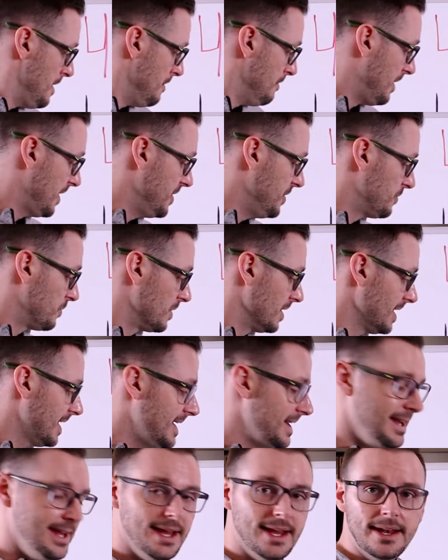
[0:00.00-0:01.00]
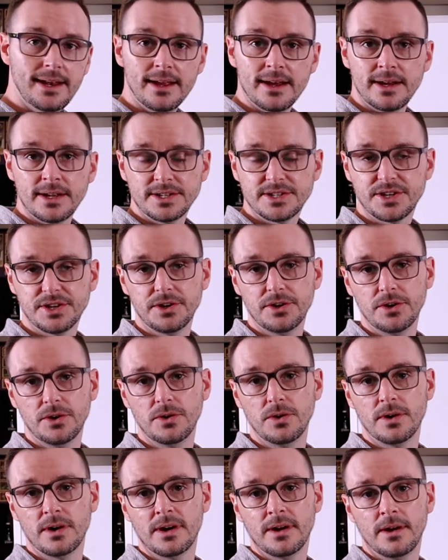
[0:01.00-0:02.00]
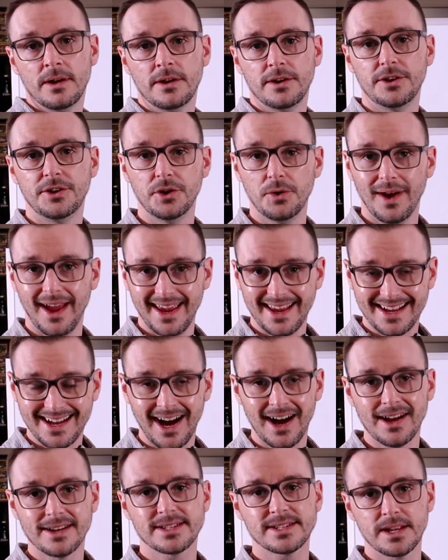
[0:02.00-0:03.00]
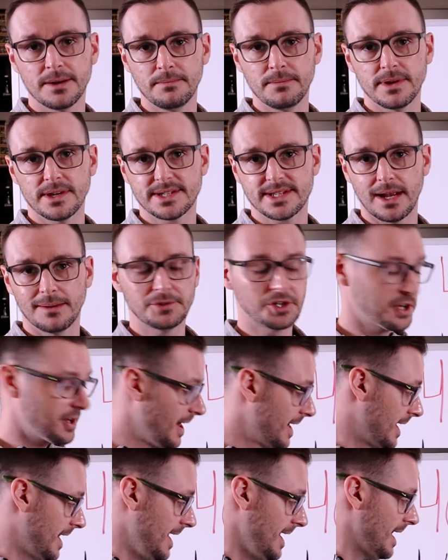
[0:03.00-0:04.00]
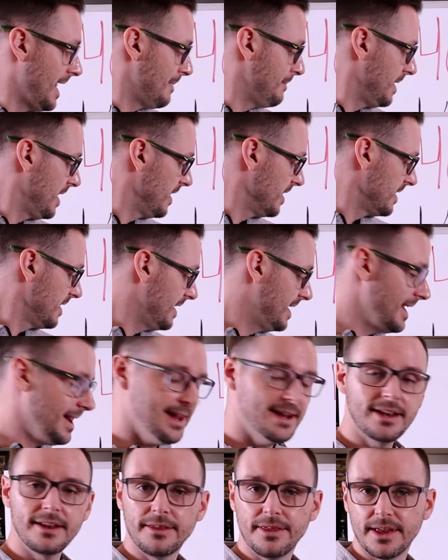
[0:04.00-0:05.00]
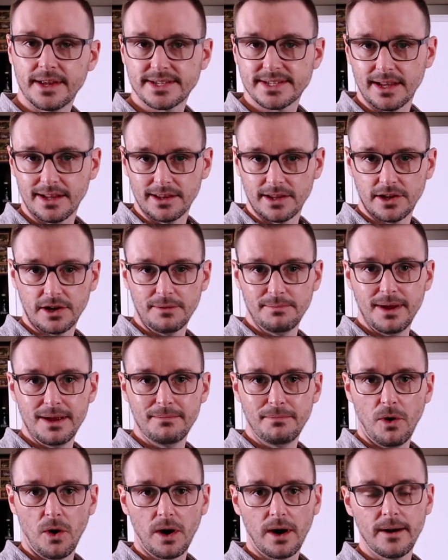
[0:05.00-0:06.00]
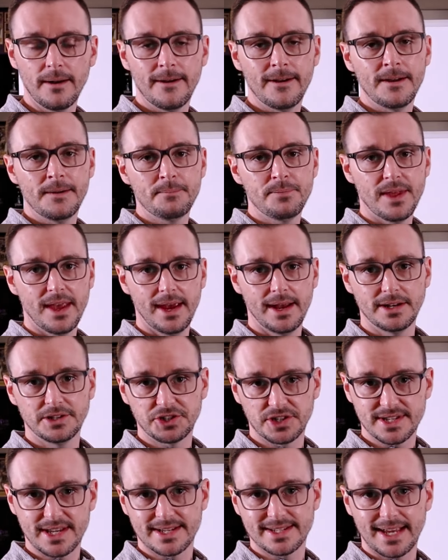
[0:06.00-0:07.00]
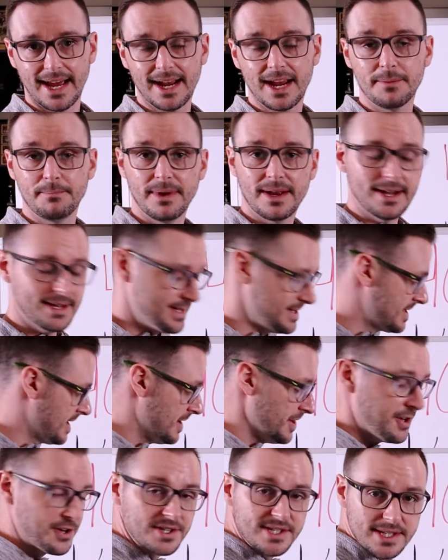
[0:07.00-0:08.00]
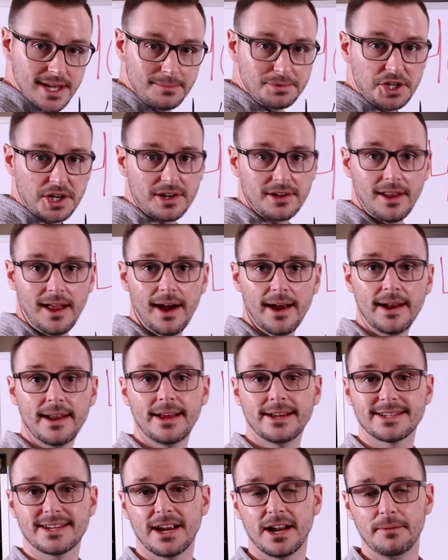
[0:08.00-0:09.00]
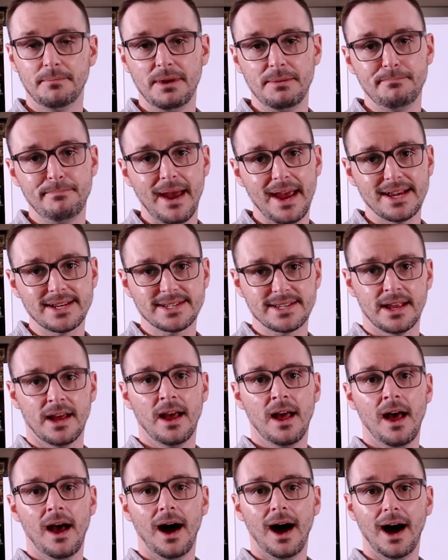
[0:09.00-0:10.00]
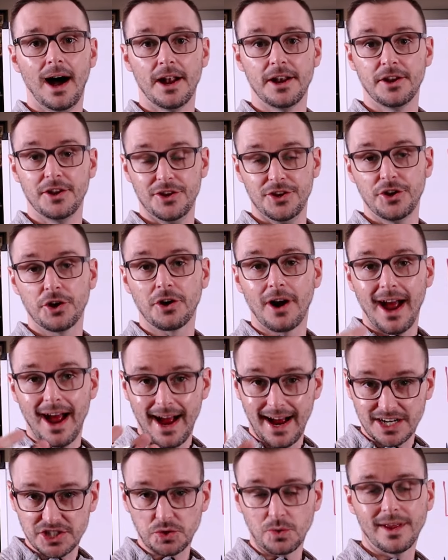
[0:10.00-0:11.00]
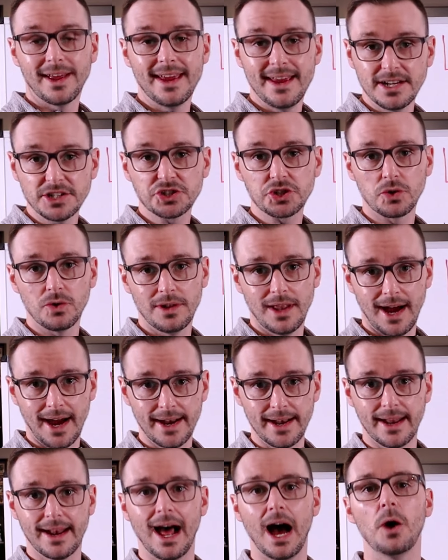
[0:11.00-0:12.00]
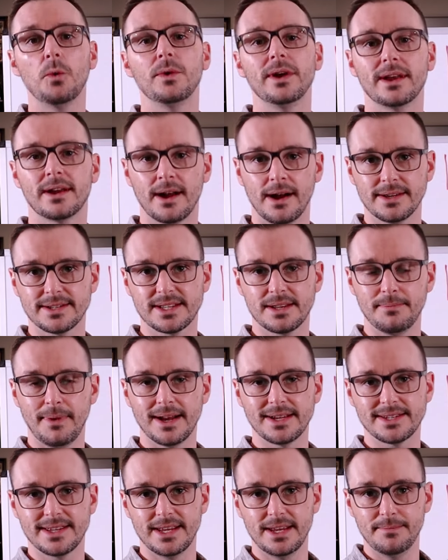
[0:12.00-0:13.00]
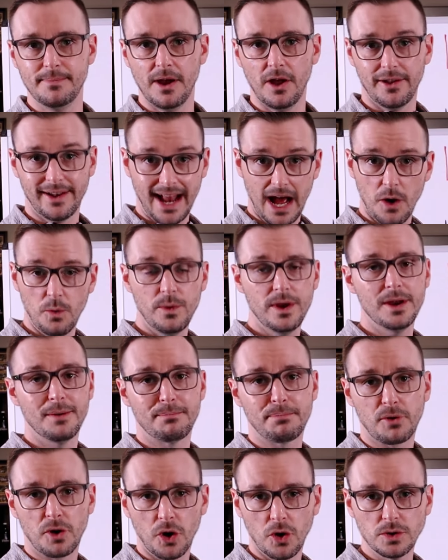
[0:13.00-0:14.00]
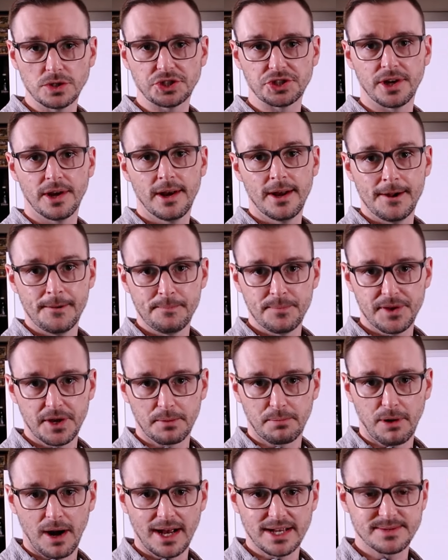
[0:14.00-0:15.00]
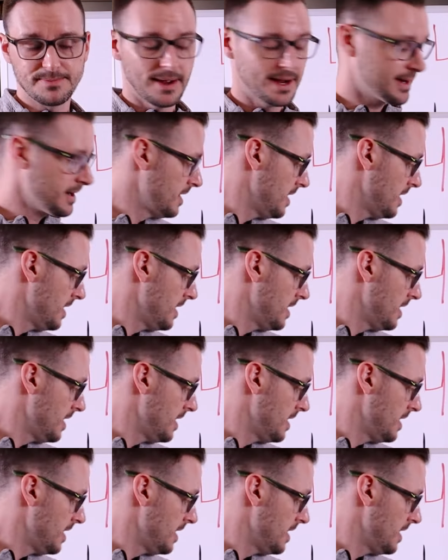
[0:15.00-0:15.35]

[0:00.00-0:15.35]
but you really need to do a custom subject line. And I'm gonna get into this a little bit more in just a second, because your subject line is gonna be based on your actual intro line and how we customize the email and how we approach your prospect,